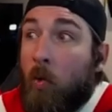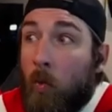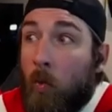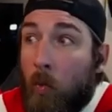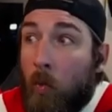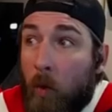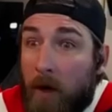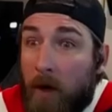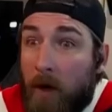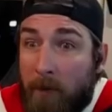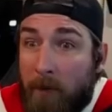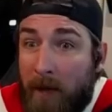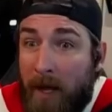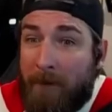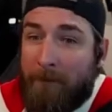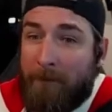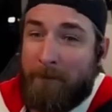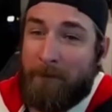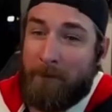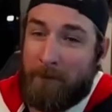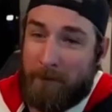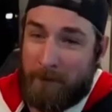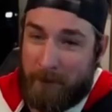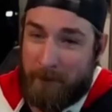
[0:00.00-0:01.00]
What
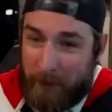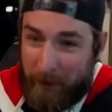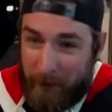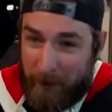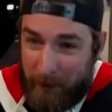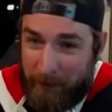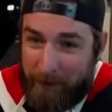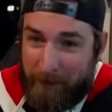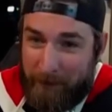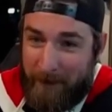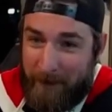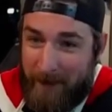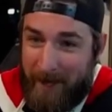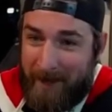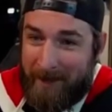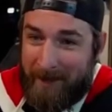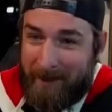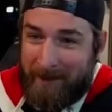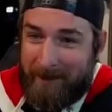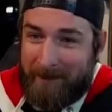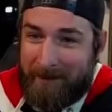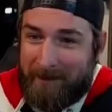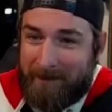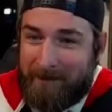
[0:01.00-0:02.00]
platforms are good for that?
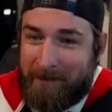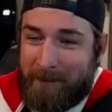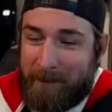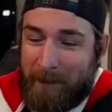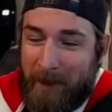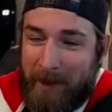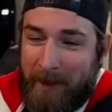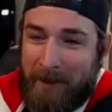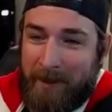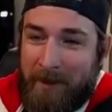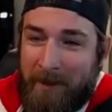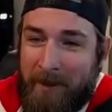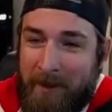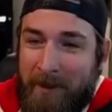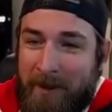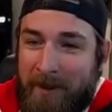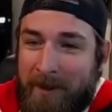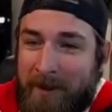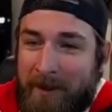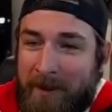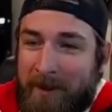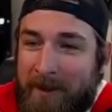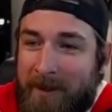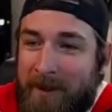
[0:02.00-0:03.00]
Right. Right
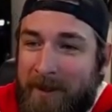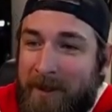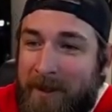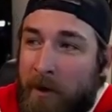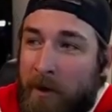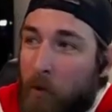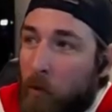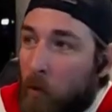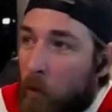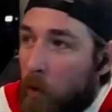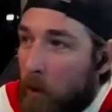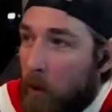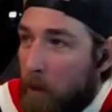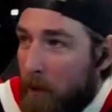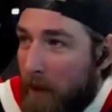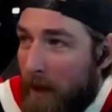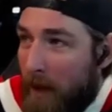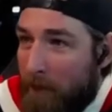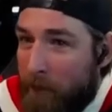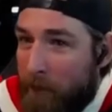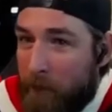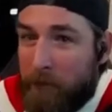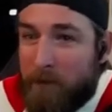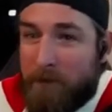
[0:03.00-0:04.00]
what
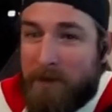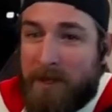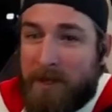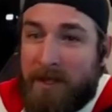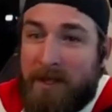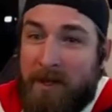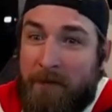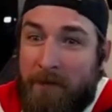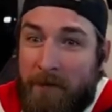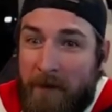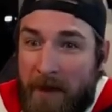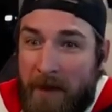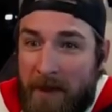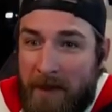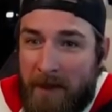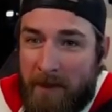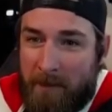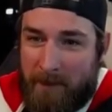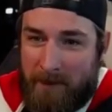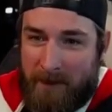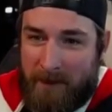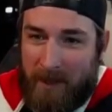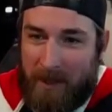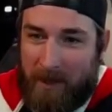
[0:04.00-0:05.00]
platforms can defend
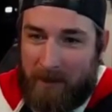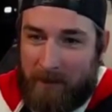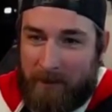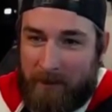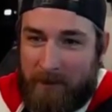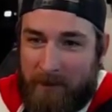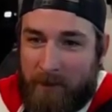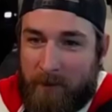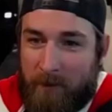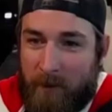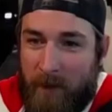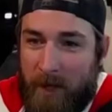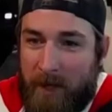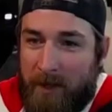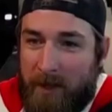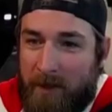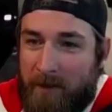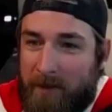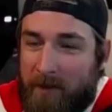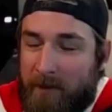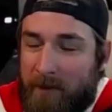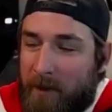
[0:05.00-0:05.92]
themselves, right?